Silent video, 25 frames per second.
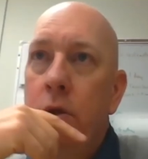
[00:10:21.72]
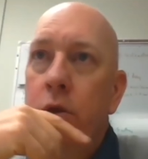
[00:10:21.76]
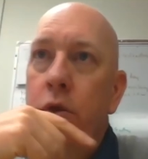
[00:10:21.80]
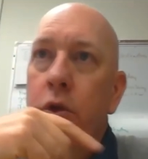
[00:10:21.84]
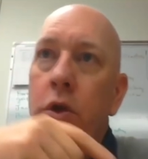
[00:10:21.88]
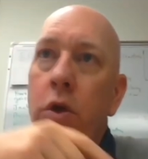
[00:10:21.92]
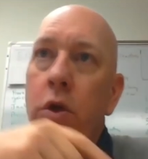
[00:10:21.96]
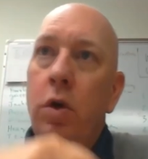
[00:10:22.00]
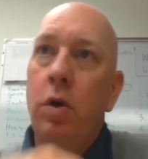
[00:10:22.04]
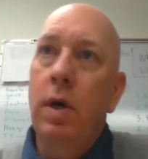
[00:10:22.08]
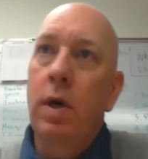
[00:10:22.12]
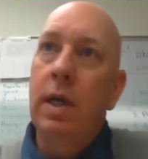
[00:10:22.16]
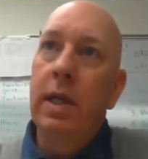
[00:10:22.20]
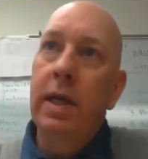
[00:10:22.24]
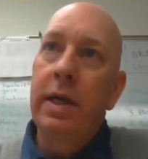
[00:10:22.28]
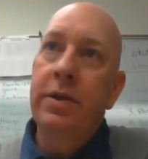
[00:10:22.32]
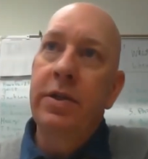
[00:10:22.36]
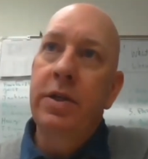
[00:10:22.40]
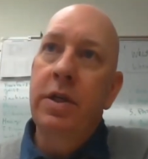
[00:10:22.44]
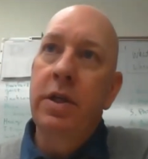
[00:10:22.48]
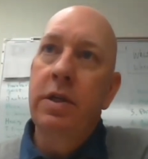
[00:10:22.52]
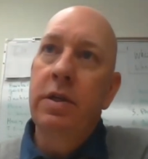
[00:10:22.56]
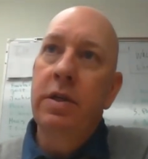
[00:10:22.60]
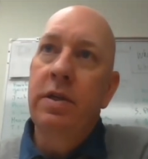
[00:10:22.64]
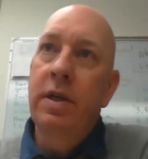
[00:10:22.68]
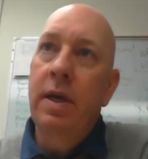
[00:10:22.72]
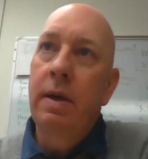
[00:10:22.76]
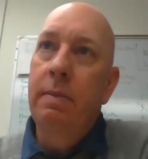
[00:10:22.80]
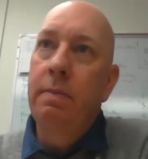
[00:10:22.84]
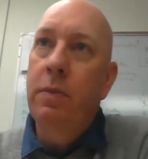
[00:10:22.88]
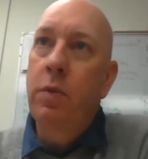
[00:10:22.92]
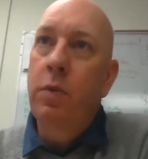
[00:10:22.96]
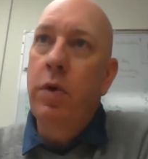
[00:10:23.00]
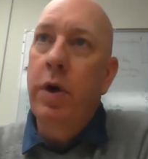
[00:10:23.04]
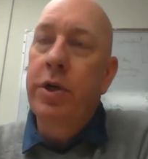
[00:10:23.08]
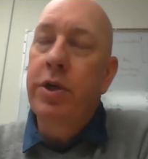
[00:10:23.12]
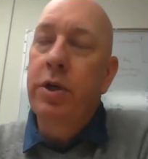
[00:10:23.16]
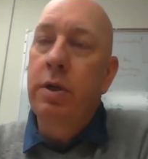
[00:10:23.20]
So I'll ask you the same
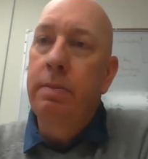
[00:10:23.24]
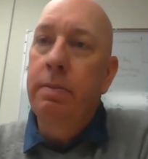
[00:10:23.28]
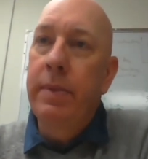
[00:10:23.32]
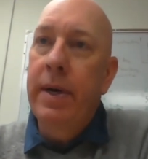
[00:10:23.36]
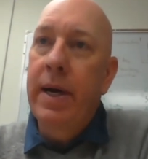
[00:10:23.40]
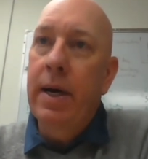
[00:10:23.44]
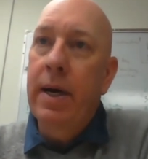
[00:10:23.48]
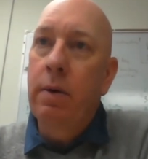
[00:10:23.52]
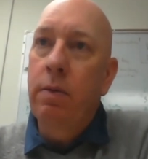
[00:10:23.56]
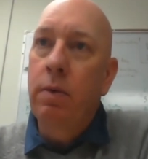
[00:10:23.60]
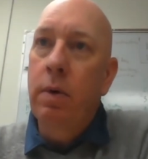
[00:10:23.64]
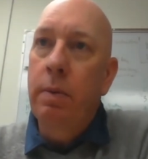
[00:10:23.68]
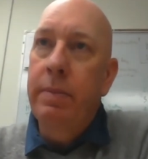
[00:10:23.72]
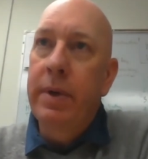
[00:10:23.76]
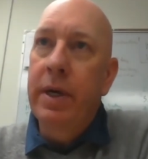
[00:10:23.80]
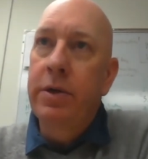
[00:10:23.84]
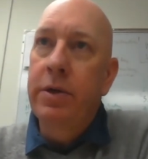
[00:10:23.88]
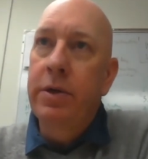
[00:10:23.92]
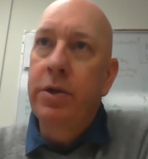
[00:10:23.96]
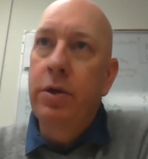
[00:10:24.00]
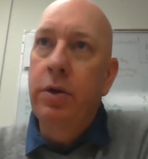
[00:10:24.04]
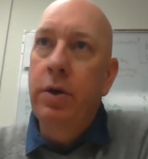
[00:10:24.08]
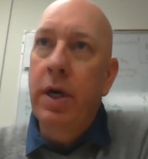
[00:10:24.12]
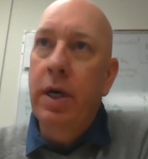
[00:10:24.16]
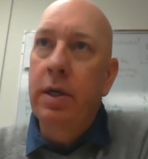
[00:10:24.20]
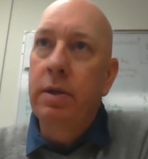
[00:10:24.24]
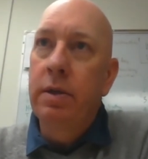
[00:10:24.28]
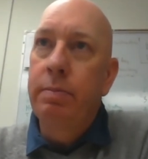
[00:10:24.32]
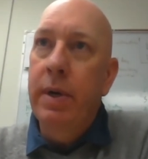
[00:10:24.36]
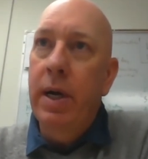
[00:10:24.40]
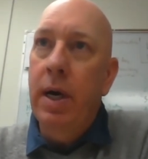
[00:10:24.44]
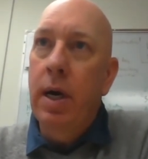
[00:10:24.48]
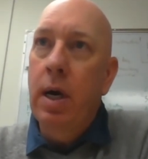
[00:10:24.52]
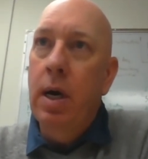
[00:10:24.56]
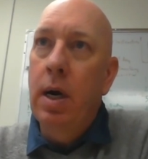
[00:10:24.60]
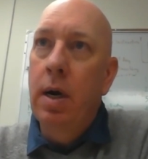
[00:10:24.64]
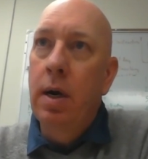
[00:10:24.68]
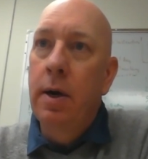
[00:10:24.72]
question back. What makes you guys
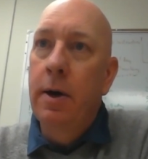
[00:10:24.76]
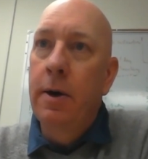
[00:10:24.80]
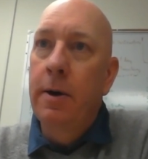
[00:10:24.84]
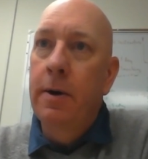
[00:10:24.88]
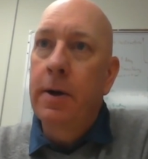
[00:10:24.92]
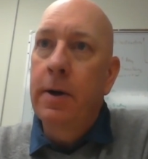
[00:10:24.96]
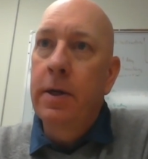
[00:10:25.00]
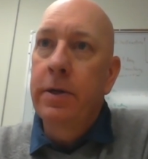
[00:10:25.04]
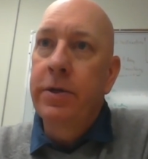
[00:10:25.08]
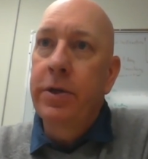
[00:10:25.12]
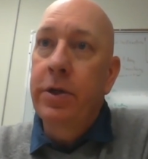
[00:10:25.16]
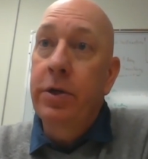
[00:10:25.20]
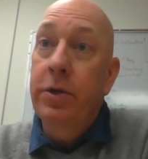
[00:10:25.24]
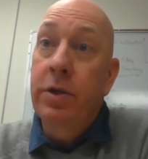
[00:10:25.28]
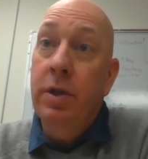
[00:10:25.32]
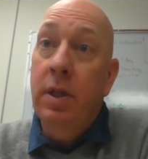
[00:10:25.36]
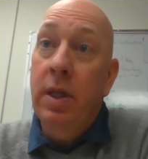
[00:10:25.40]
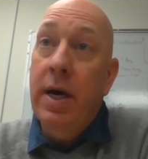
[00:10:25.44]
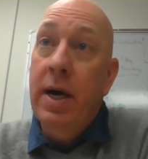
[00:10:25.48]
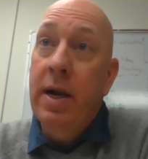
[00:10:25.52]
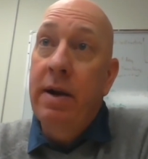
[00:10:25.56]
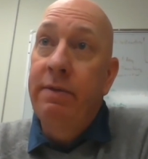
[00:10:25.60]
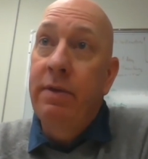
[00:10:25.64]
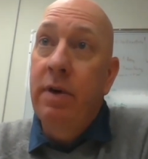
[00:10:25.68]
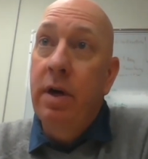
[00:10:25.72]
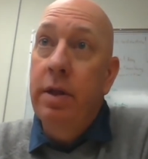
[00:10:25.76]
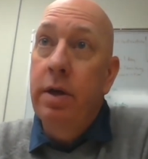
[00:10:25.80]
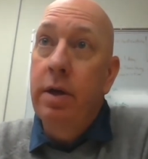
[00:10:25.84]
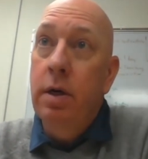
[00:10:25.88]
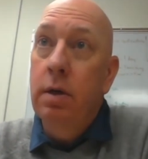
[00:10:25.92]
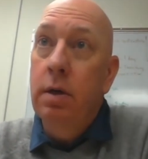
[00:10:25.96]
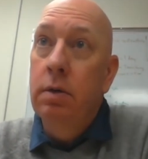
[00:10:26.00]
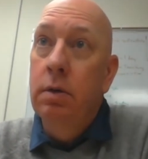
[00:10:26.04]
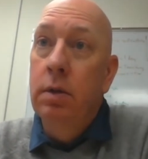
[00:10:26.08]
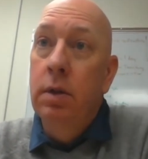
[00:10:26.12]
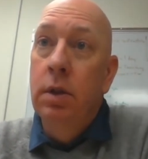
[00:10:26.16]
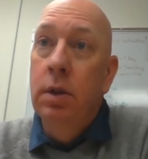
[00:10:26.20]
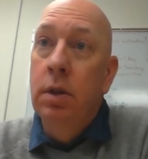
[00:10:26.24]
better? Because there's a lot of
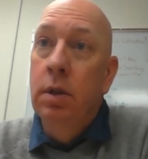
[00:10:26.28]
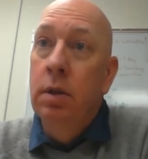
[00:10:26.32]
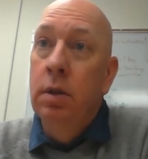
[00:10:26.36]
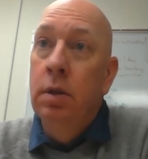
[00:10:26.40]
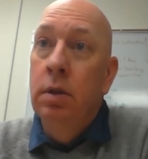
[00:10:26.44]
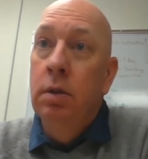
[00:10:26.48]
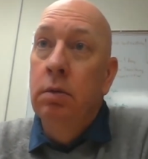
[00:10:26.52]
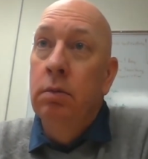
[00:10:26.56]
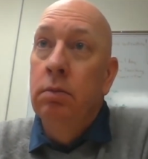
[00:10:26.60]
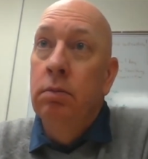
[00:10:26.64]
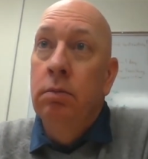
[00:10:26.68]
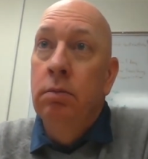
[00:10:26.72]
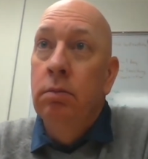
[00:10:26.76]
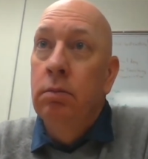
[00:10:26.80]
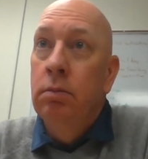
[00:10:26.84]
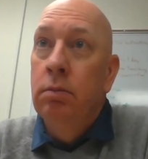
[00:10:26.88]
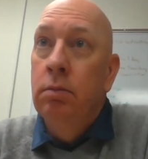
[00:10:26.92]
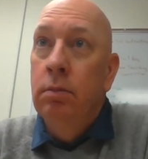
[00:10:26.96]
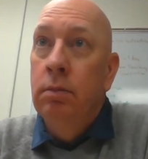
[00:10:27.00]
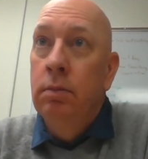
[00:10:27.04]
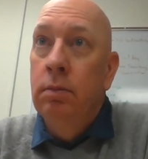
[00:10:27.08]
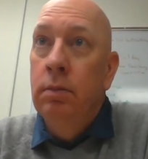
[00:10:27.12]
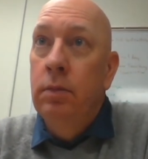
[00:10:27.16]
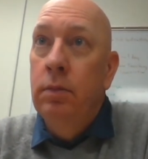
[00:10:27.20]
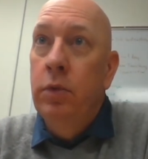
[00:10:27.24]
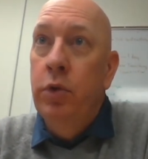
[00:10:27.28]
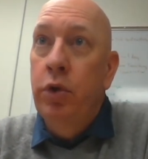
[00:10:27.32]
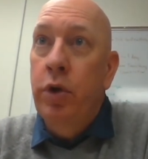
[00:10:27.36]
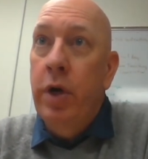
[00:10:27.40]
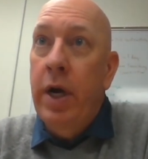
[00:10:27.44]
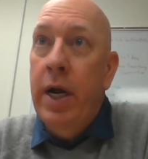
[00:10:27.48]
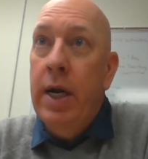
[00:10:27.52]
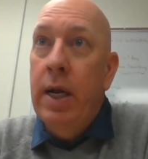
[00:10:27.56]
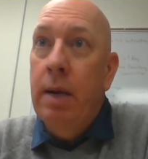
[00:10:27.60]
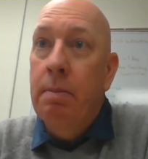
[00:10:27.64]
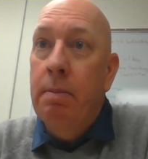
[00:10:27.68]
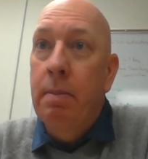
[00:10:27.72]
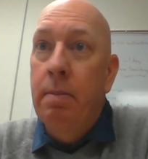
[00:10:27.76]
other
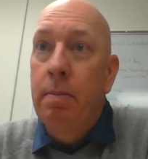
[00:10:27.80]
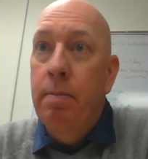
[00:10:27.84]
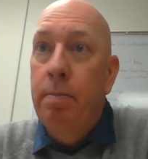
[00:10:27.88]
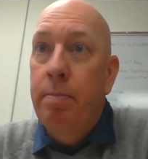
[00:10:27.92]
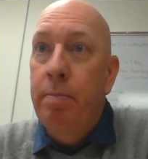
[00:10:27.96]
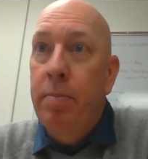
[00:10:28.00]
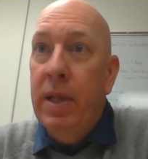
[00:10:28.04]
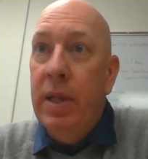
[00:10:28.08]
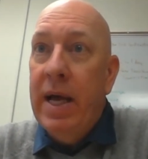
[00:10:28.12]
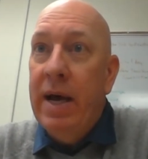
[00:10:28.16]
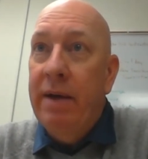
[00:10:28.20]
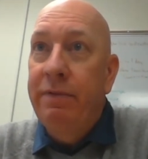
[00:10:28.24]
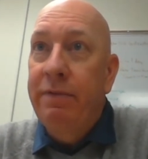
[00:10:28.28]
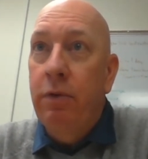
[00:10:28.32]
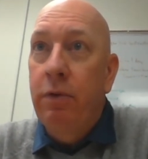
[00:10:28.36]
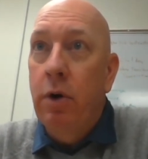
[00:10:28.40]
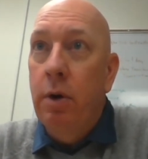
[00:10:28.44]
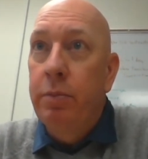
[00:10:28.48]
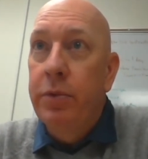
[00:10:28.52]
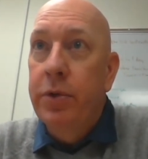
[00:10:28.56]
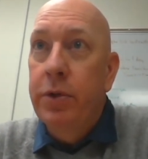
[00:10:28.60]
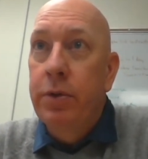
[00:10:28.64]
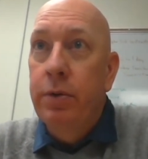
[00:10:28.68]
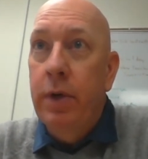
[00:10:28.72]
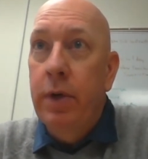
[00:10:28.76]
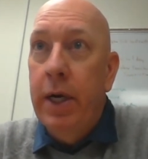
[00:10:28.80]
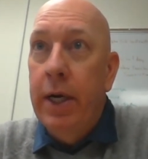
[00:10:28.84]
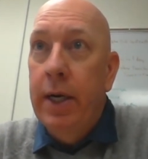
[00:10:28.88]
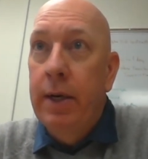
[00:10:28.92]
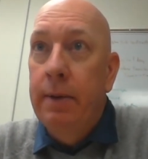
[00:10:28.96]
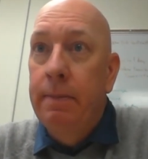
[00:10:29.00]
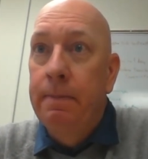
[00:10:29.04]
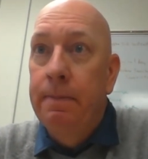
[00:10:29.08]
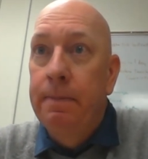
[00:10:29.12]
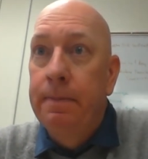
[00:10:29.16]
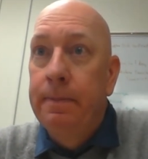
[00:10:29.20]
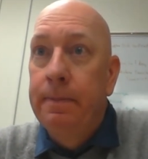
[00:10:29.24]
training platforms, right?